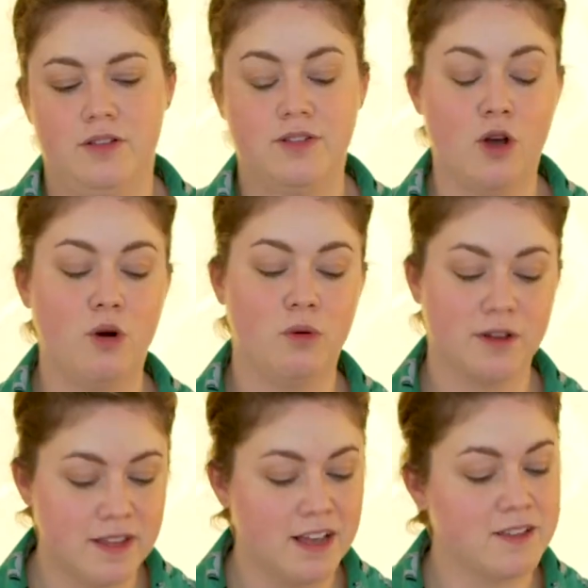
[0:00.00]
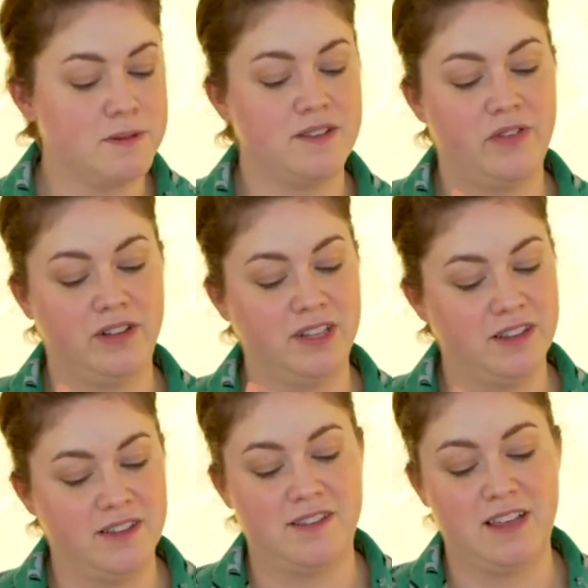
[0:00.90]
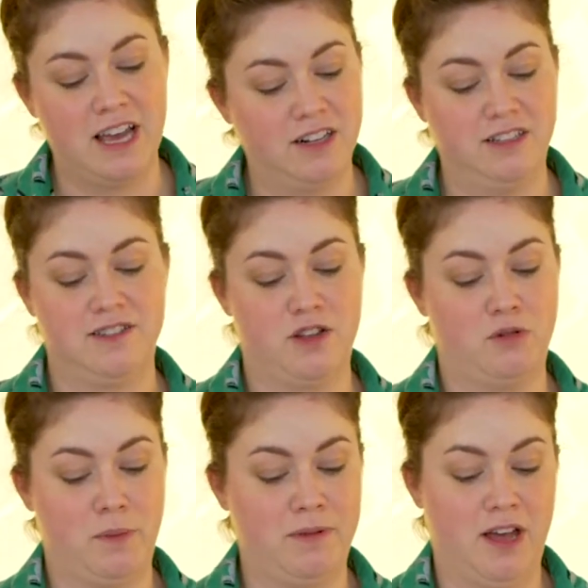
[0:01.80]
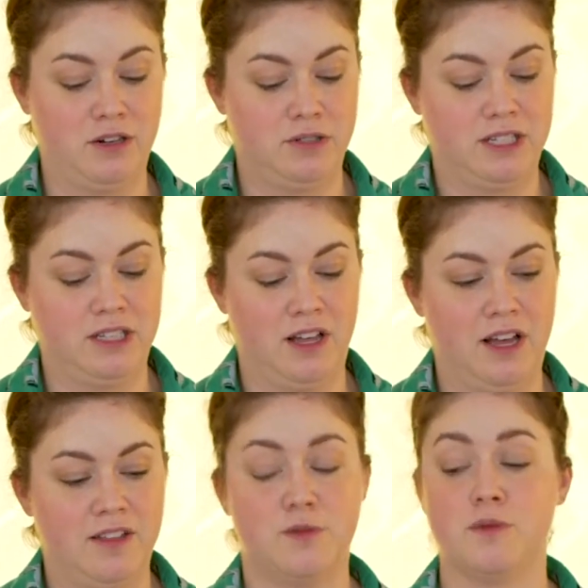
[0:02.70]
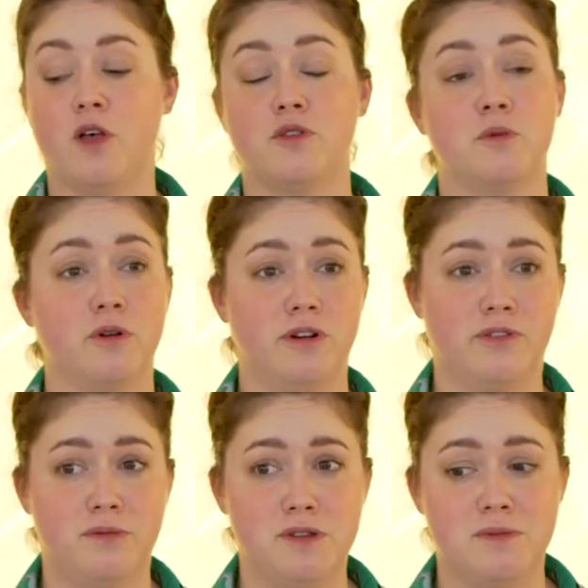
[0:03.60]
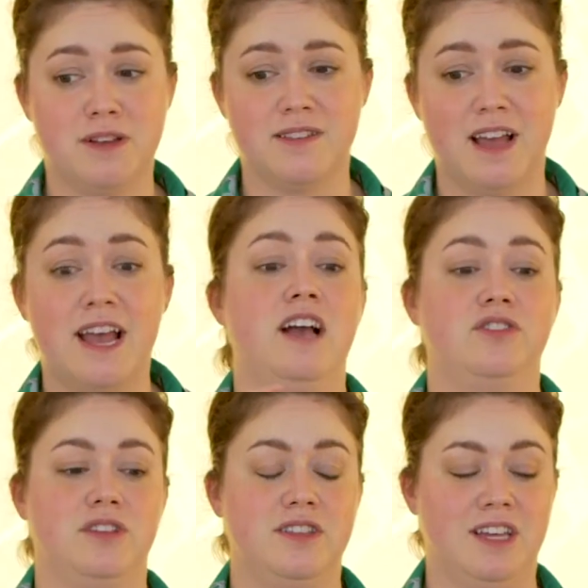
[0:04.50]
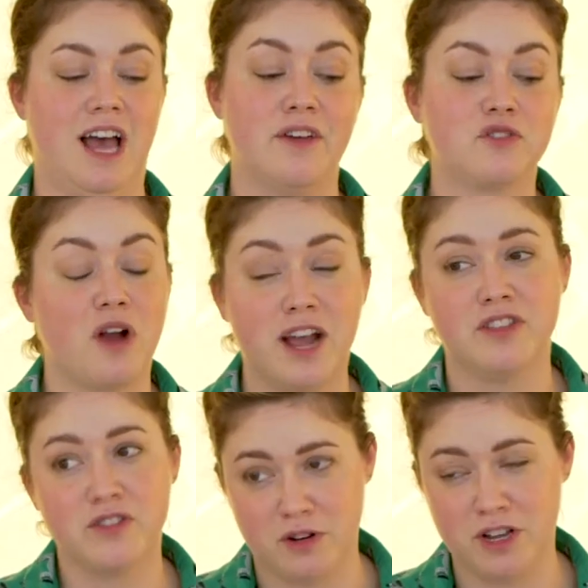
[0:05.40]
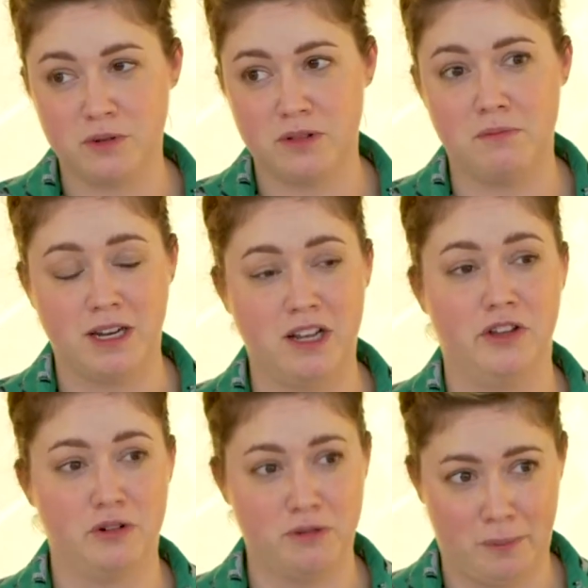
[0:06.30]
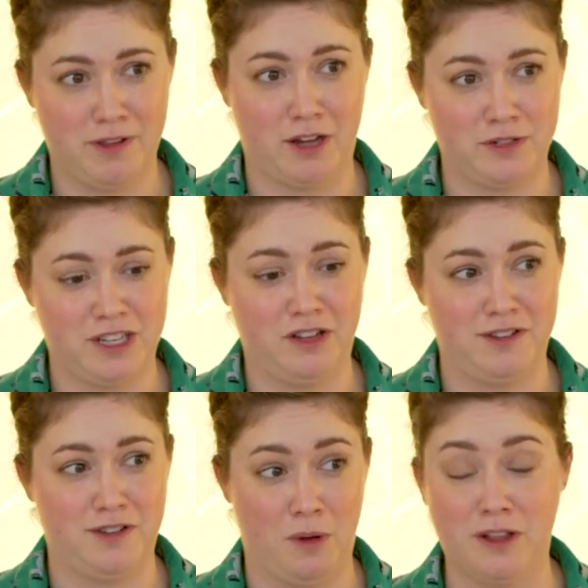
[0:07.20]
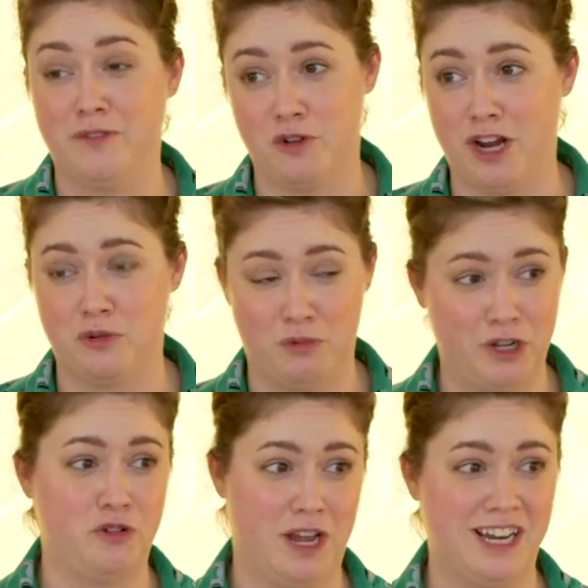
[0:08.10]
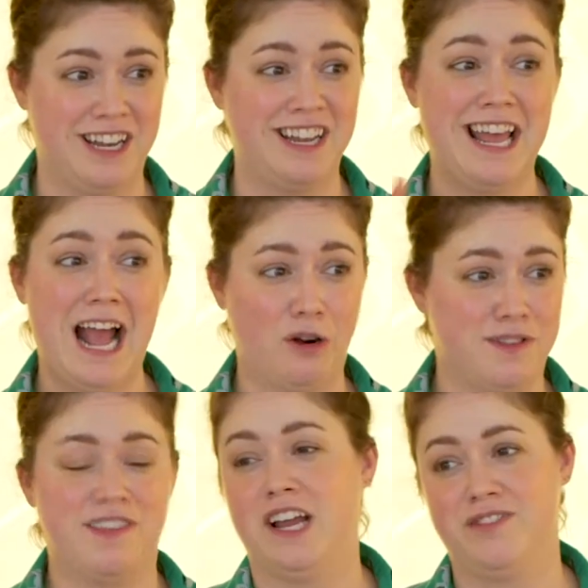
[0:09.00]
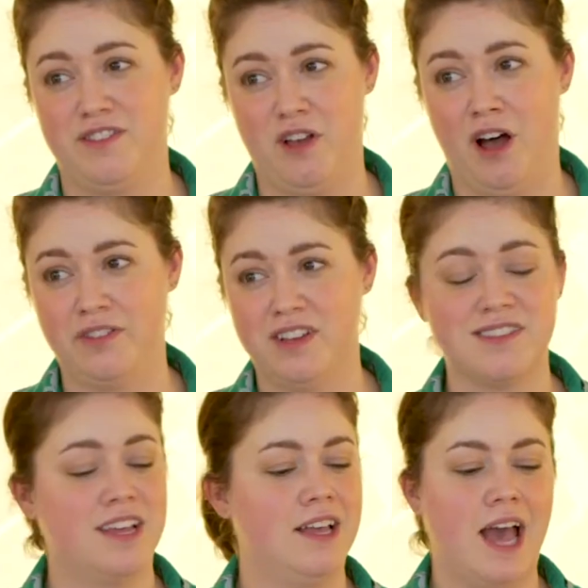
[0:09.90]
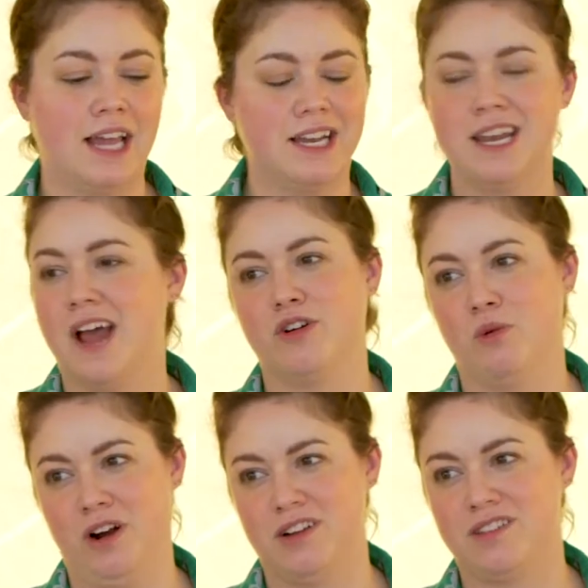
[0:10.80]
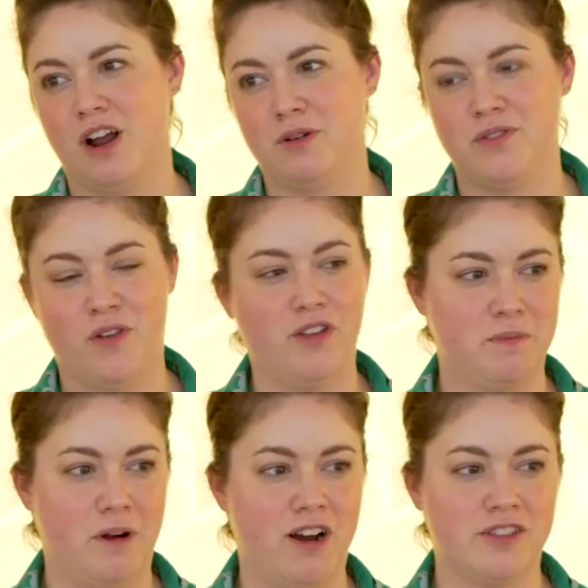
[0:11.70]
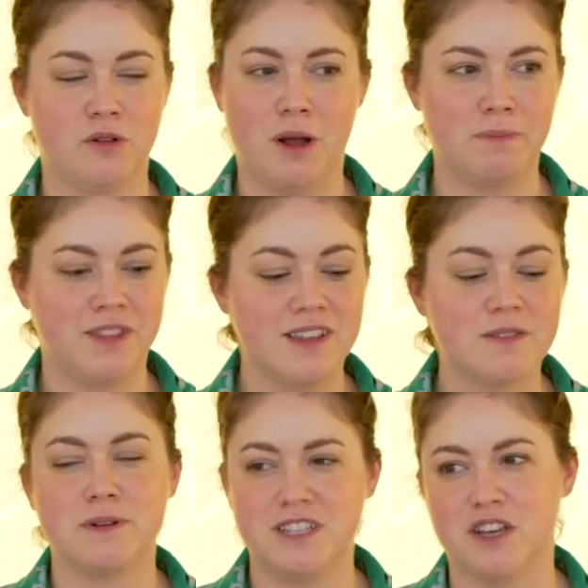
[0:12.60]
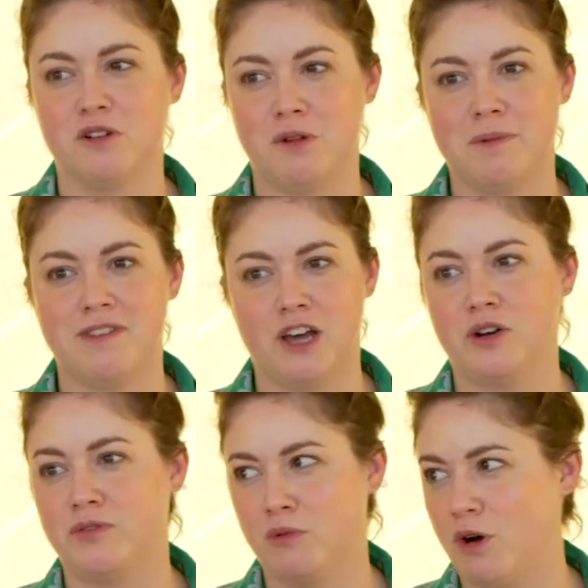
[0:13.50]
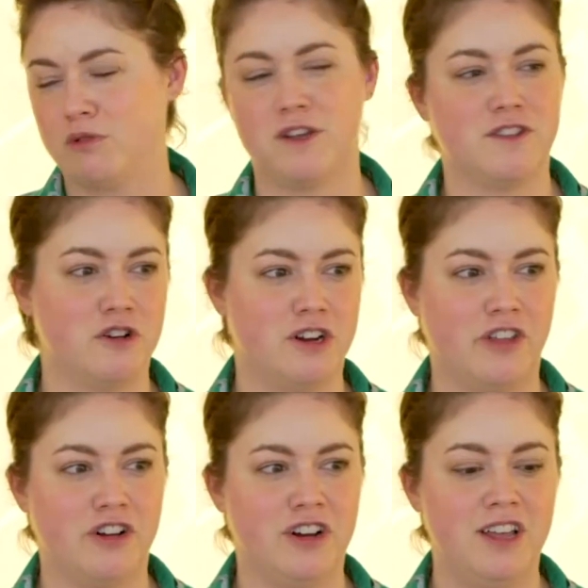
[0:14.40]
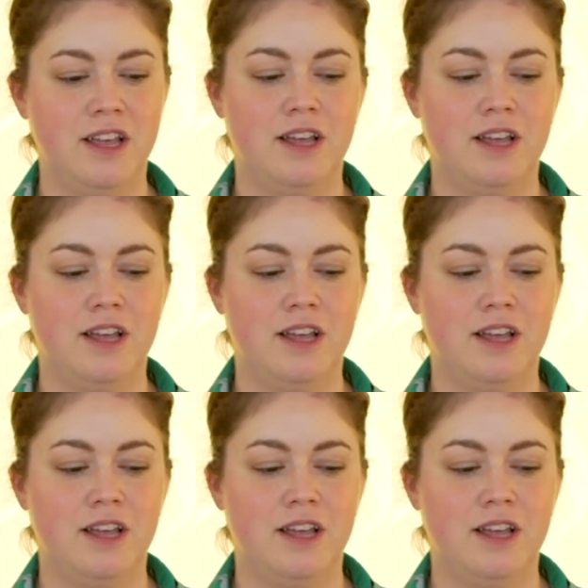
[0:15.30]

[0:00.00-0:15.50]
So we're saying specifically that this is Jalisco Reposado tequila. This was also important for me because I actually think I've tried this drink with many other Reposado tequilas as well. I've tried to recreate it outside of this office, and it never works. It always falls apart. This particular Reposado, for one reason or another,